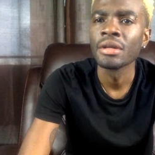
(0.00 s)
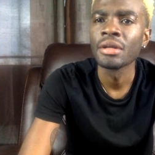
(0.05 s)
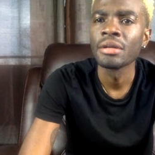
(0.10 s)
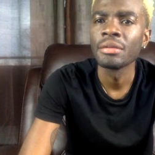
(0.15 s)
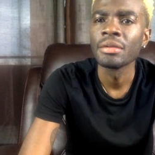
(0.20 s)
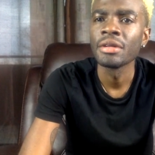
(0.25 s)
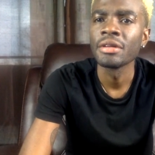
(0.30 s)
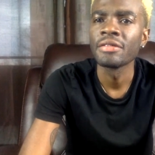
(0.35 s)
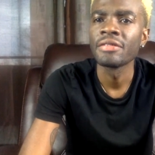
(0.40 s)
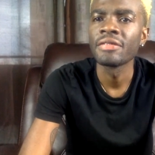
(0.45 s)

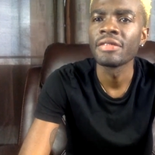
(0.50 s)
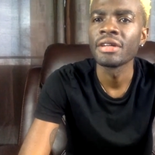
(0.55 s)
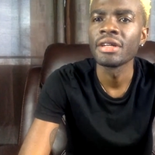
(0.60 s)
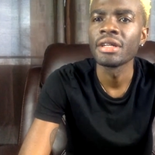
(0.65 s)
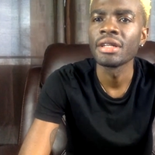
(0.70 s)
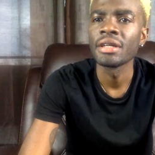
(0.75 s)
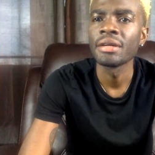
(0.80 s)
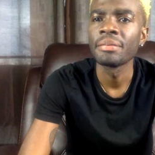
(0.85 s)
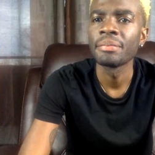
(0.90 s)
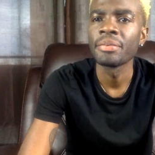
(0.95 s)
I'm going to
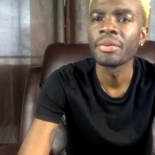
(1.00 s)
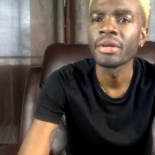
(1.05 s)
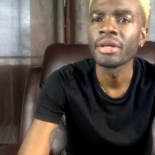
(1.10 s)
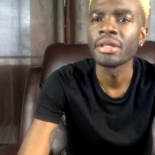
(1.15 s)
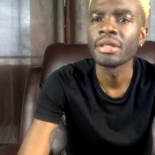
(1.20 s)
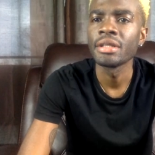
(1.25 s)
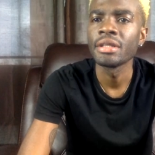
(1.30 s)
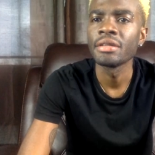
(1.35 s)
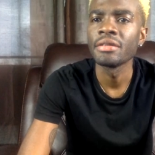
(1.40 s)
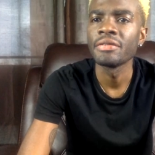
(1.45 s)
find a
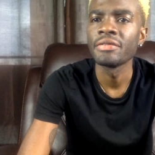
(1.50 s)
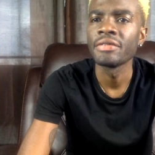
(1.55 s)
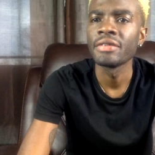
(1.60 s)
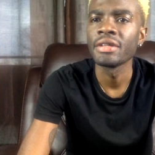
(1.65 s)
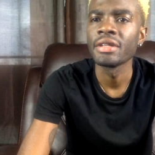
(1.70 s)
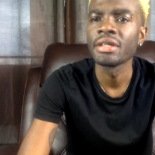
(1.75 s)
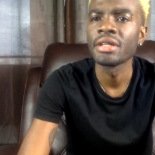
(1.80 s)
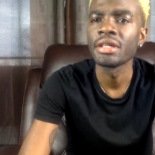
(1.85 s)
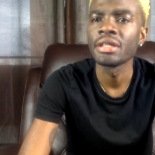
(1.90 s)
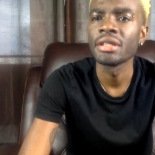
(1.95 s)
pointing
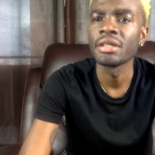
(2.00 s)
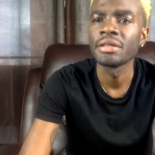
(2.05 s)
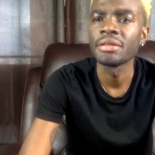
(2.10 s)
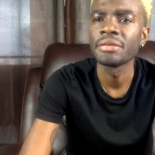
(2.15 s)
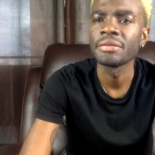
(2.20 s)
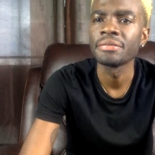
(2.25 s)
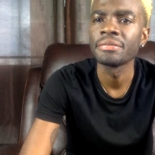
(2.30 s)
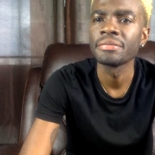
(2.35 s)
finger there.